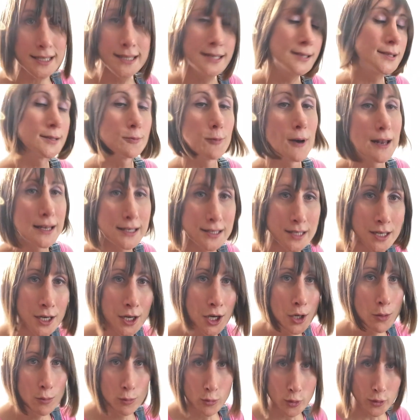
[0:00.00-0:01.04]
as well as
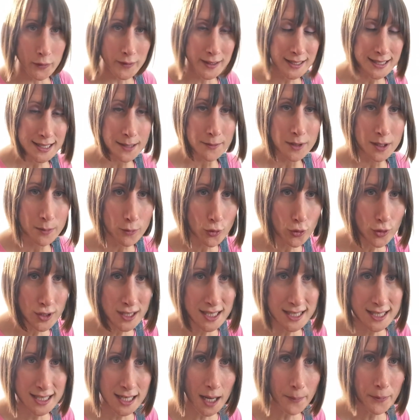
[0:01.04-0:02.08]
removing some of the more
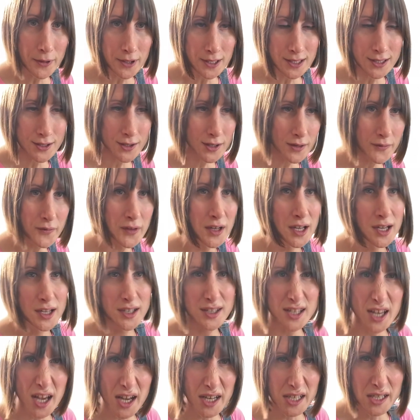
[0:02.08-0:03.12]
stubborn sort of
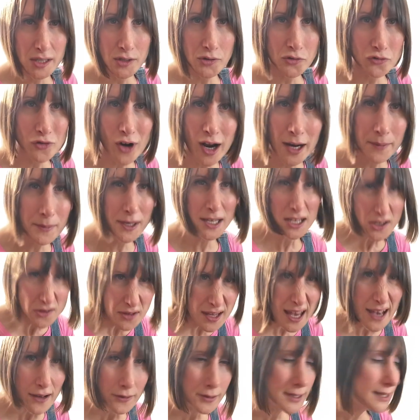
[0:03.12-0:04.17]
dirt and grime that you
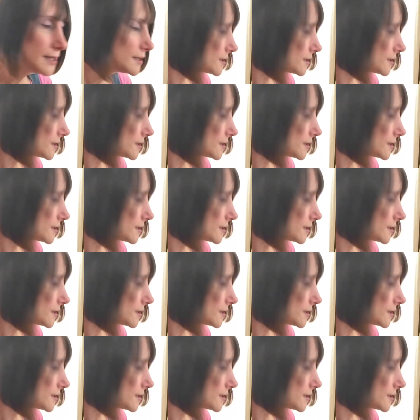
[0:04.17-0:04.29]
get on these